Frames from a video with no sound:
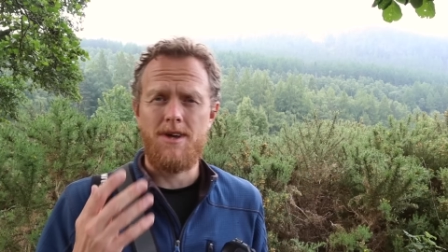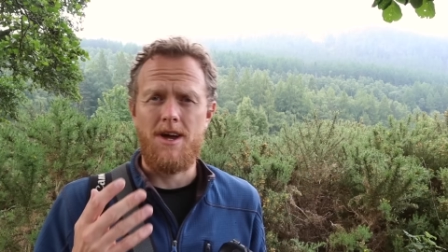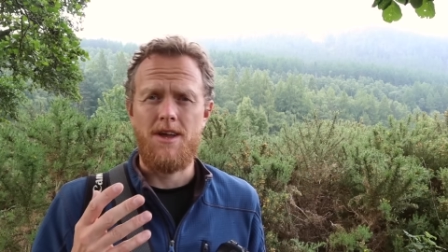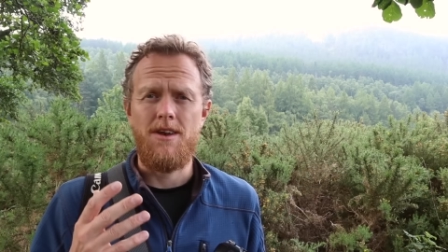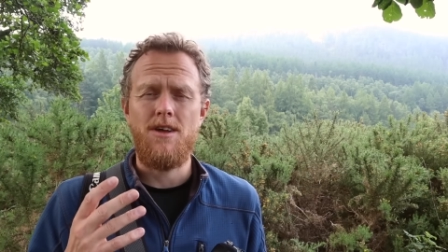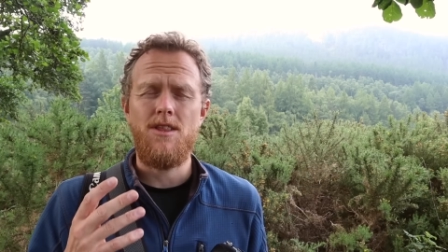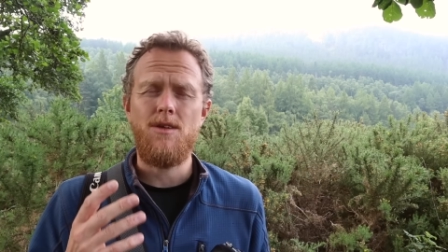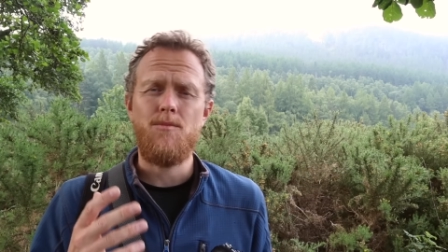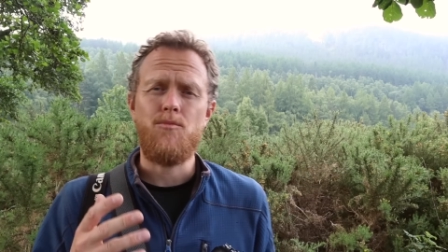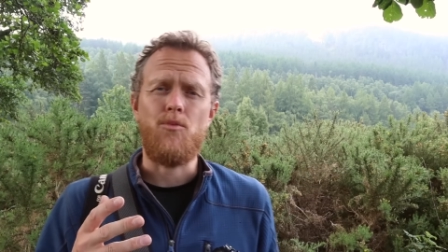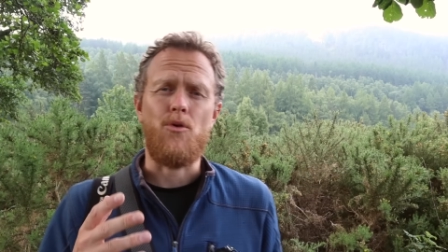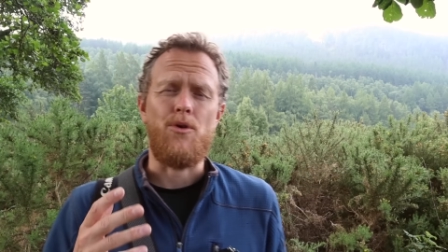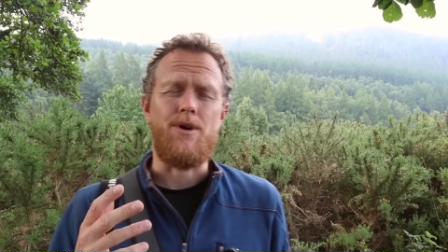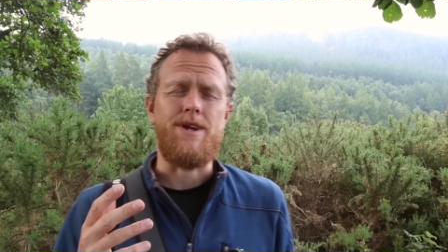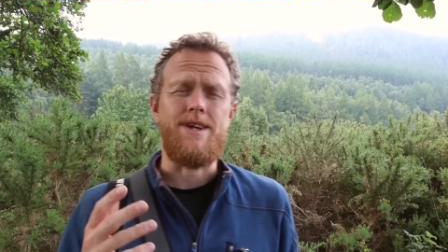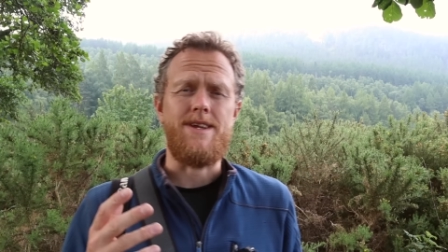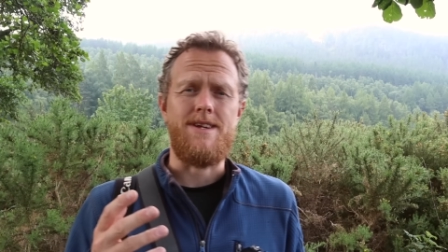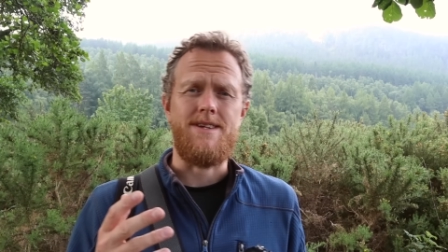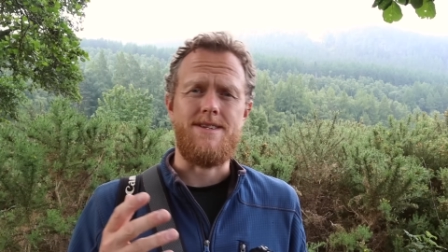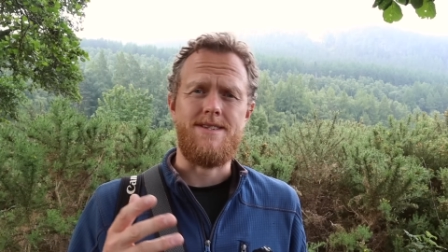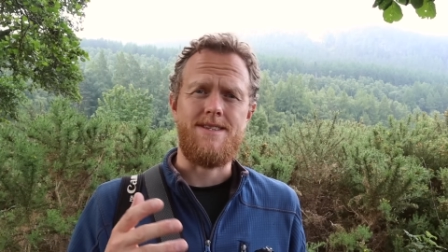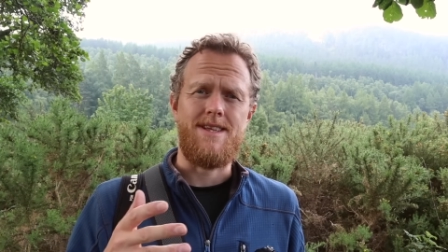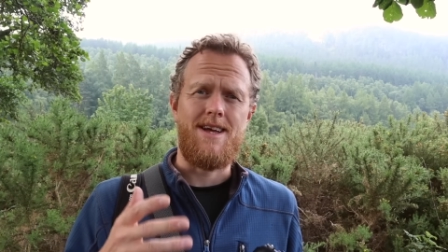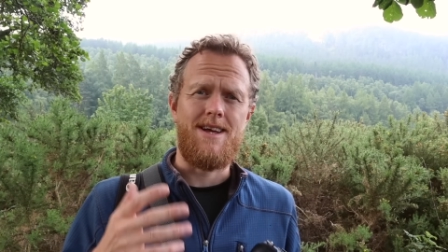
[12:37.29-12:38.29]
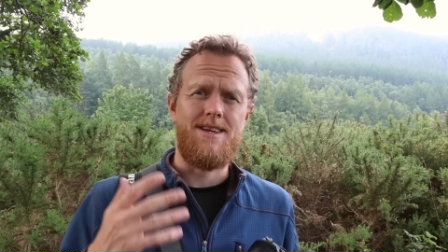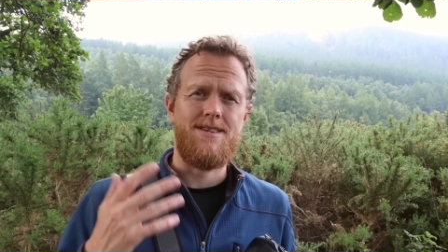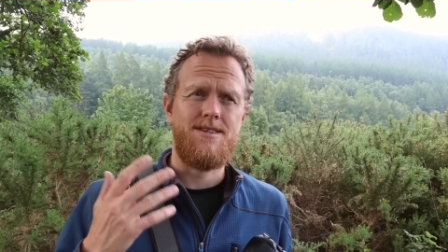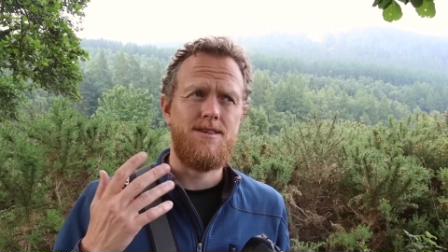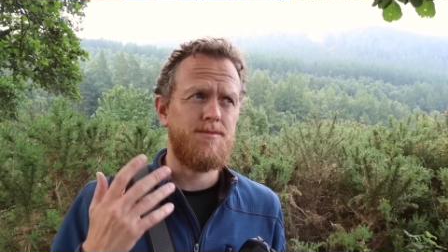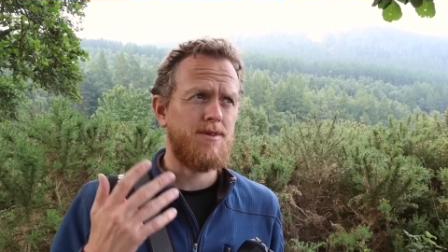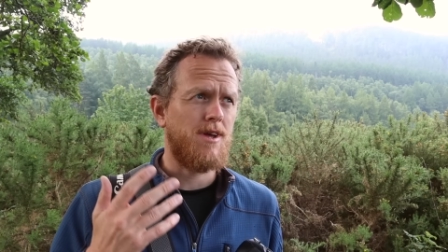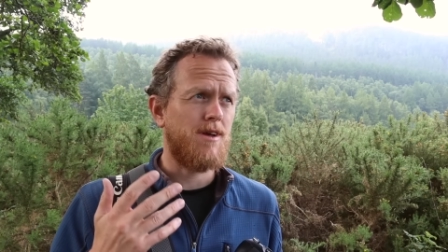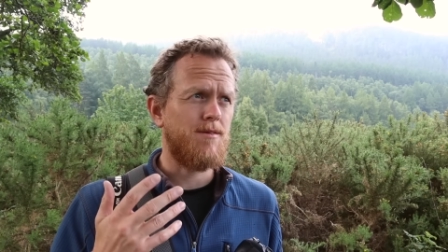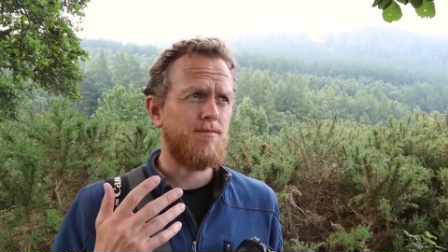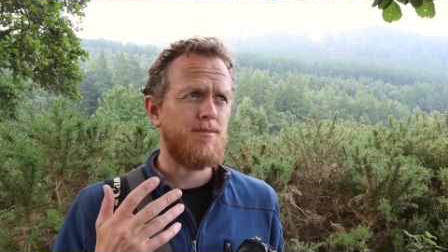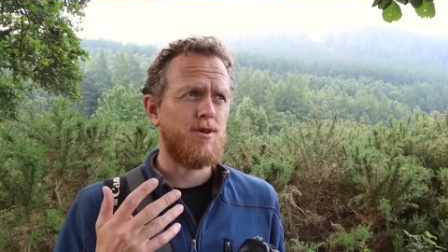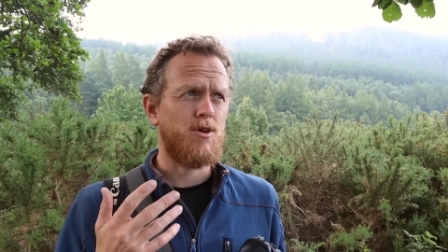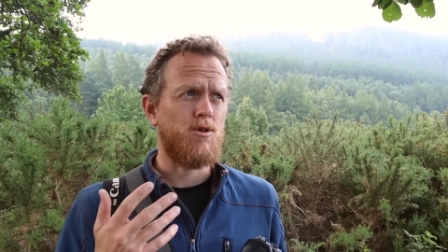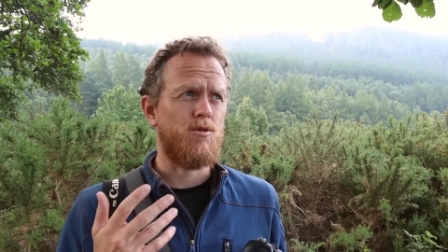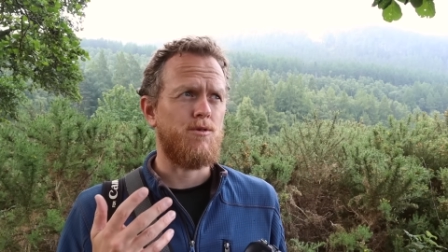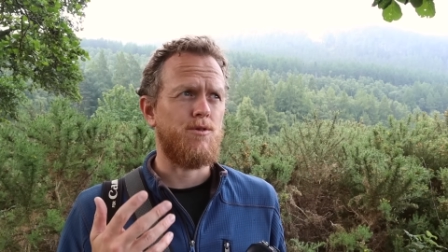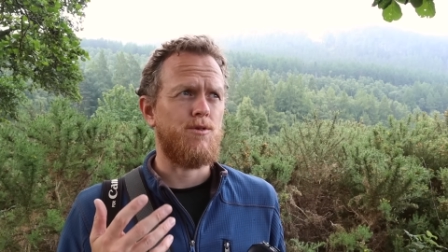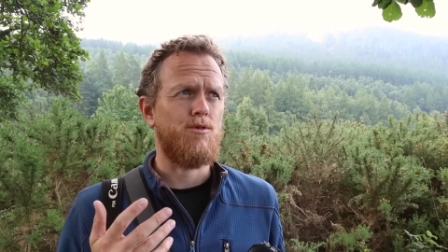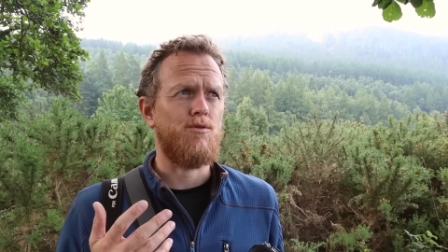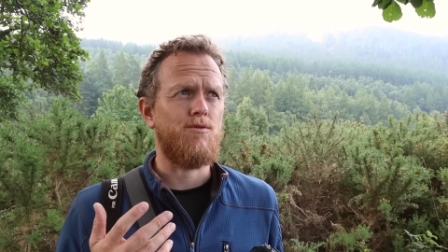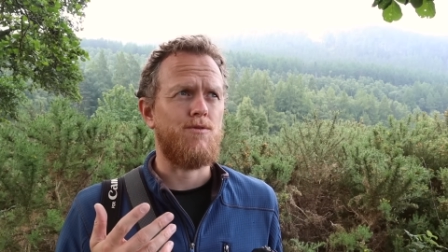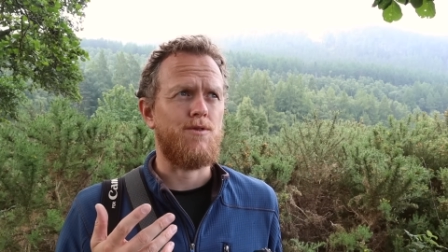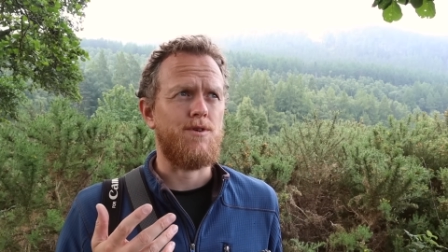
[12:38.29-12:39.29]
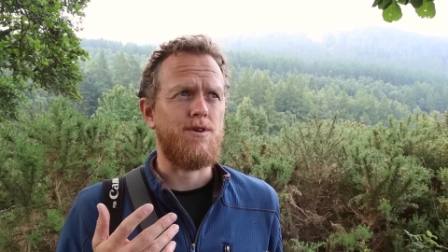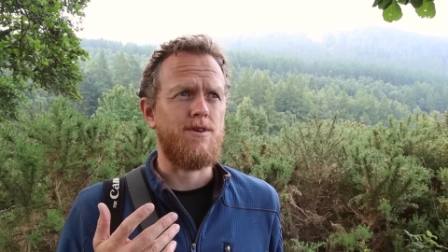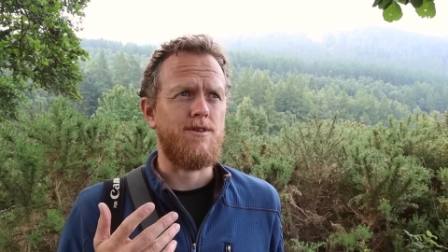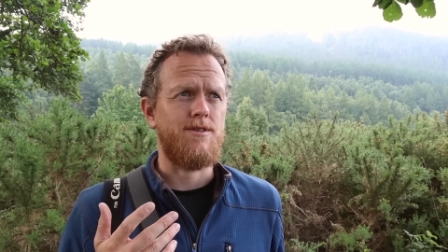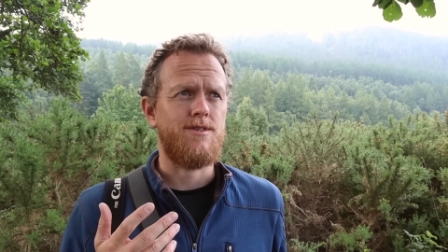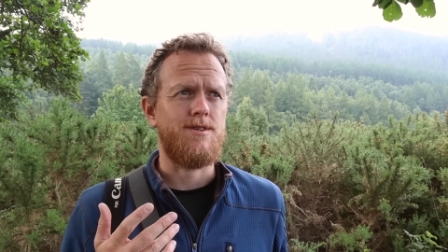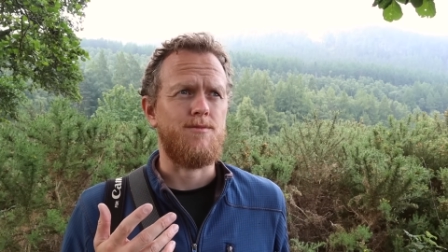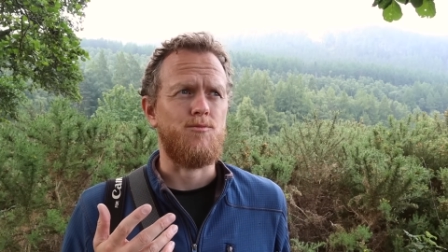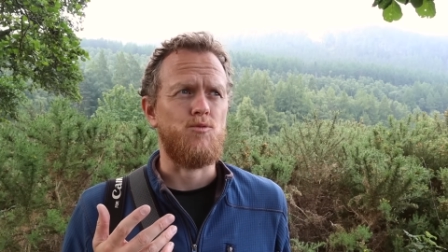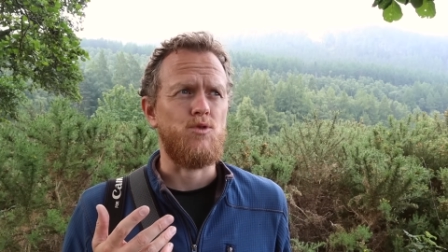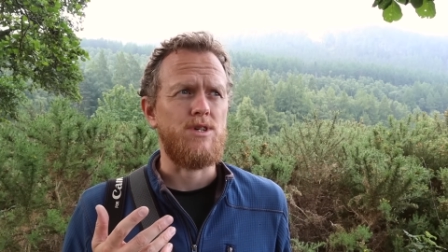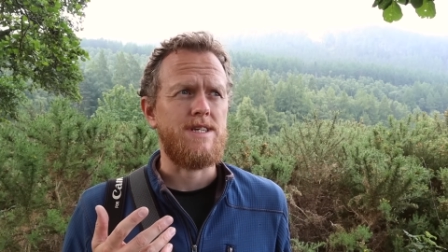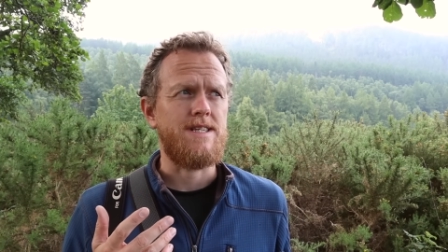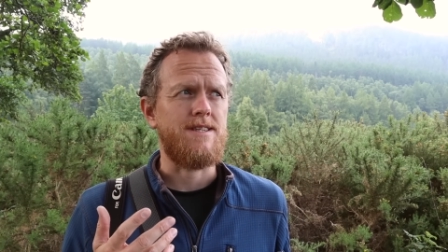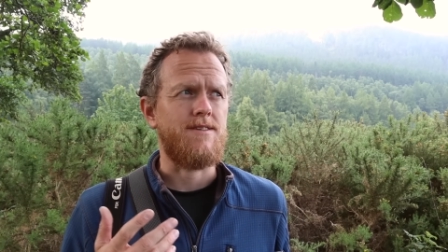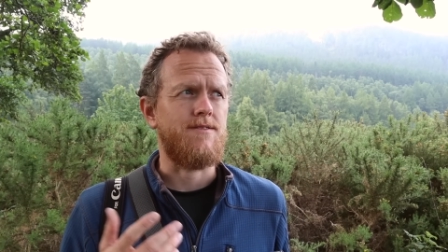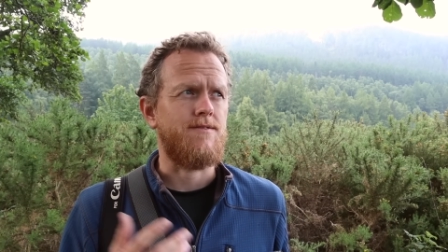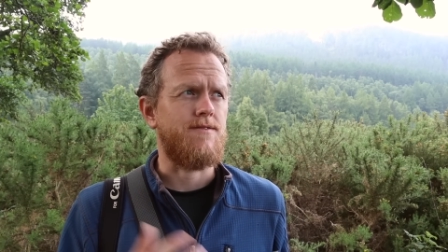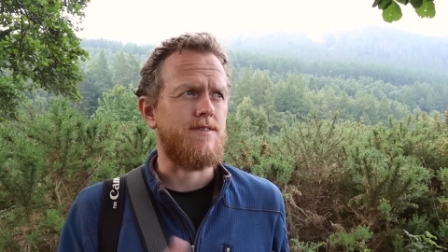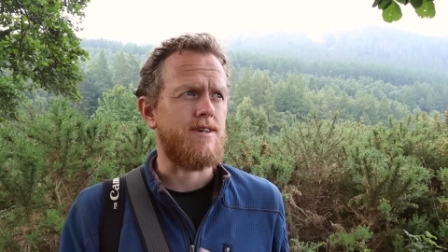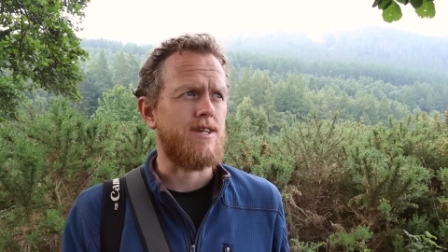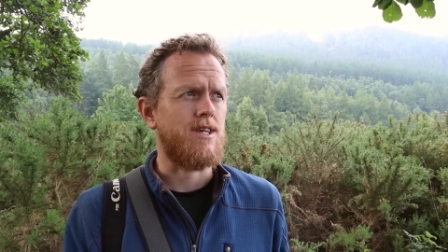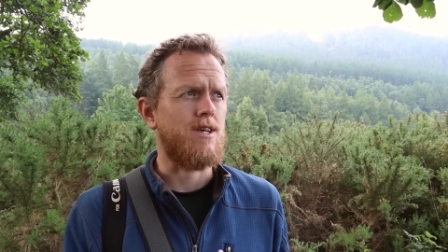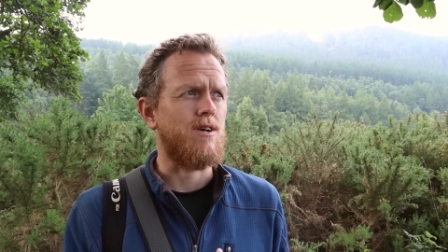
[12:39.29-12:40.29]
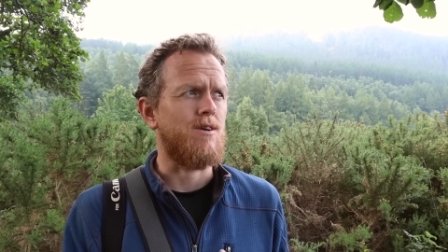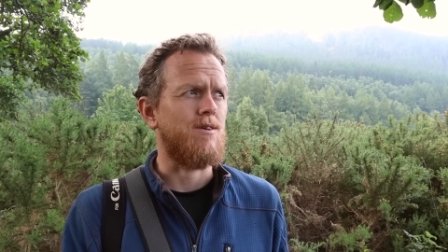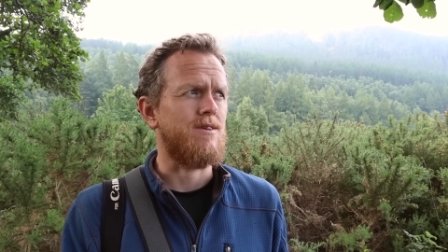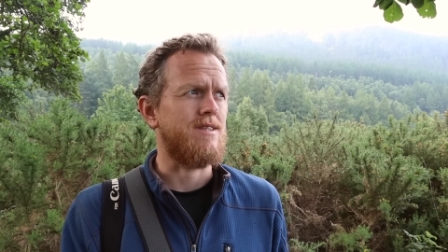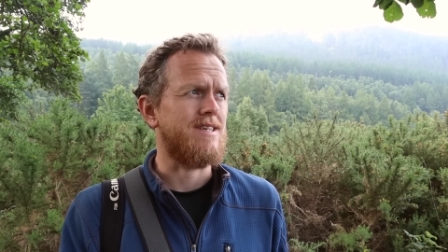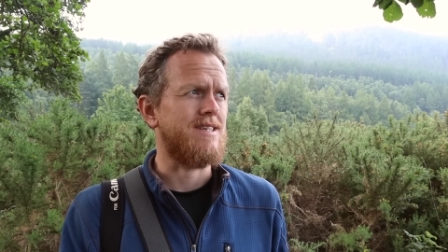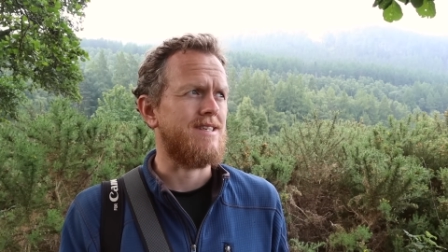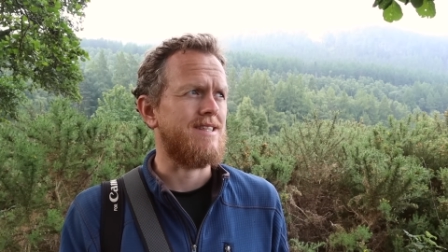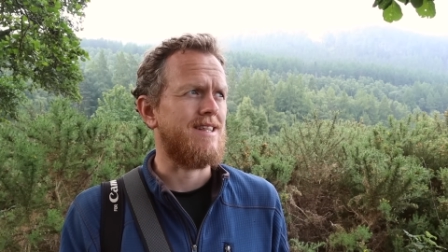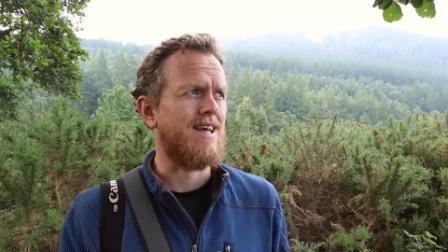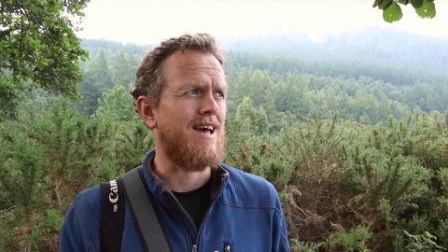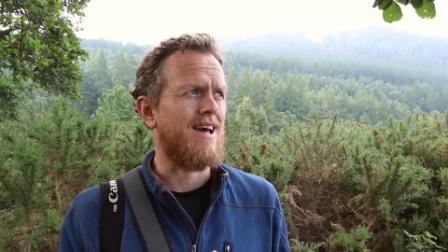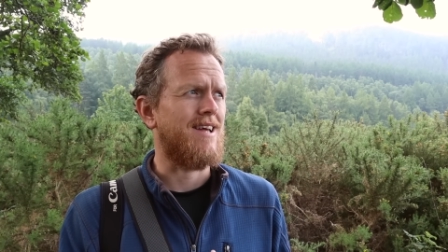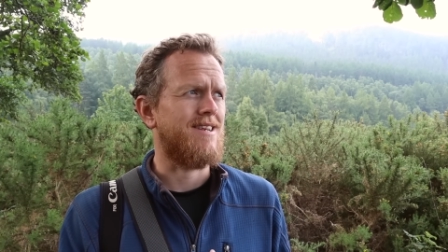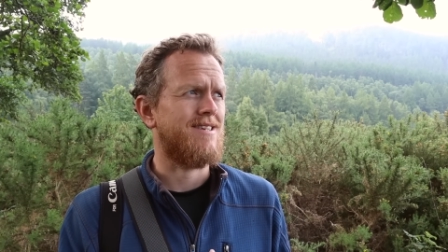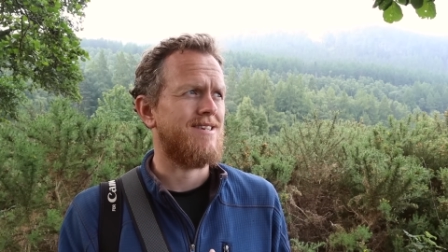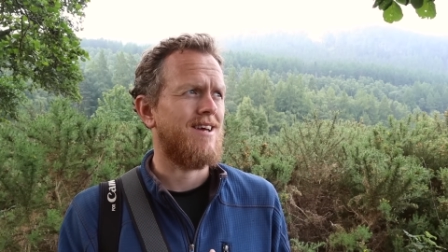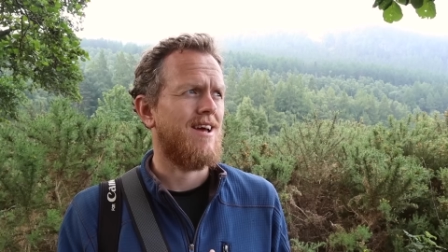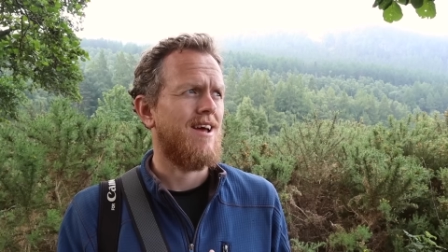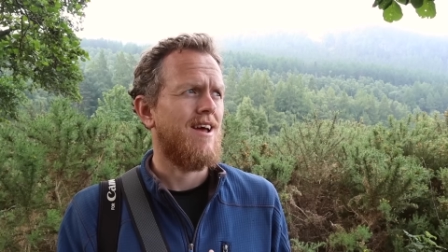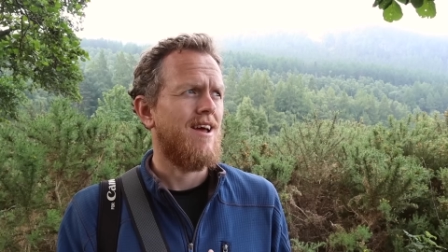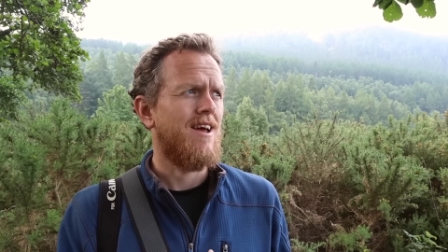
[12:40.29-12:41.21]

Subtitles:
Another point is that something I've been going over in some recent videos is that